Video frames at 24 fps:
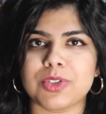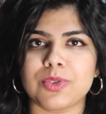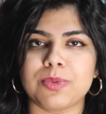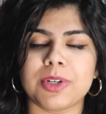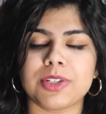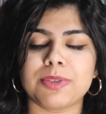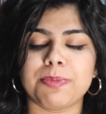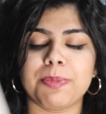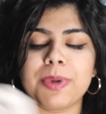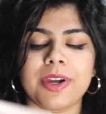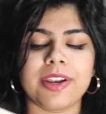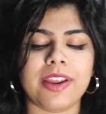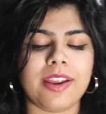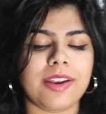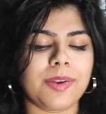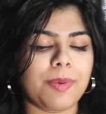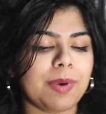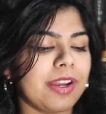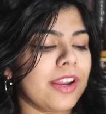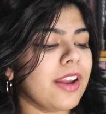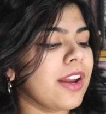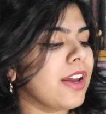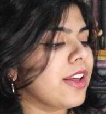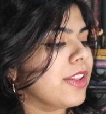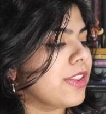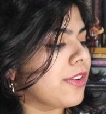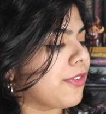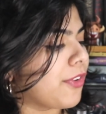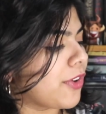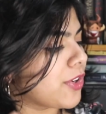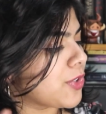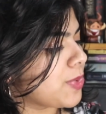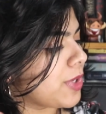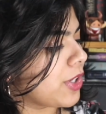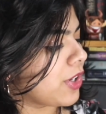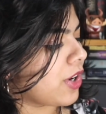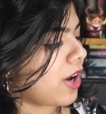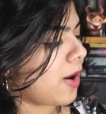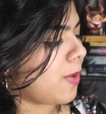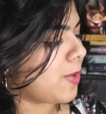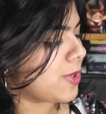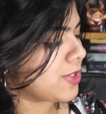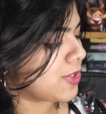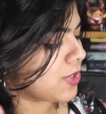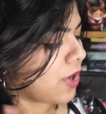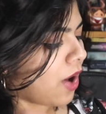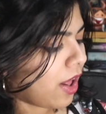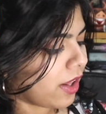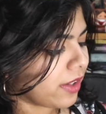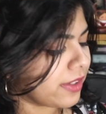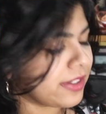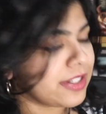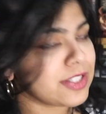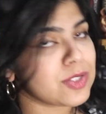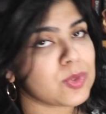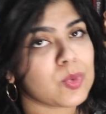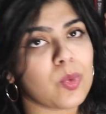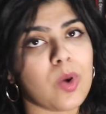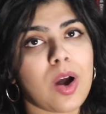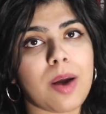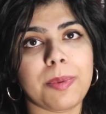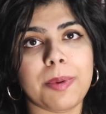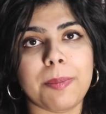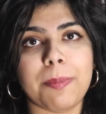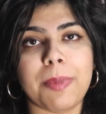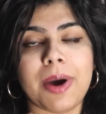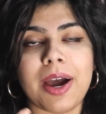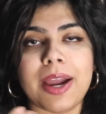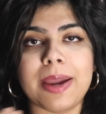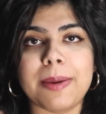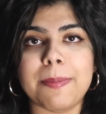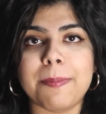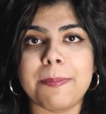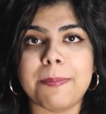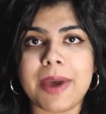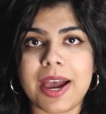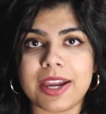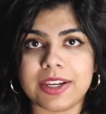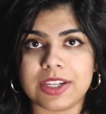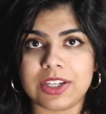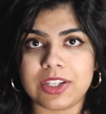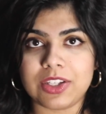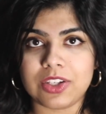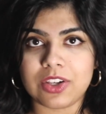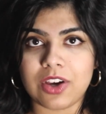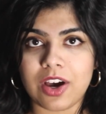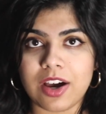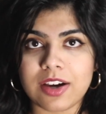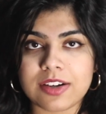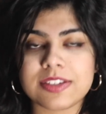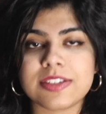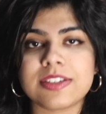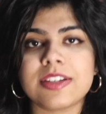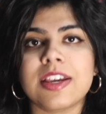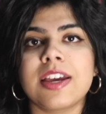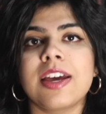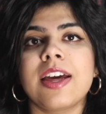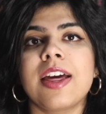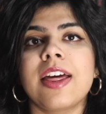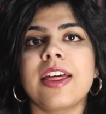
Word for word: me too much, but anyway, the first one I got was The Holiday Swap by Maggie Knox.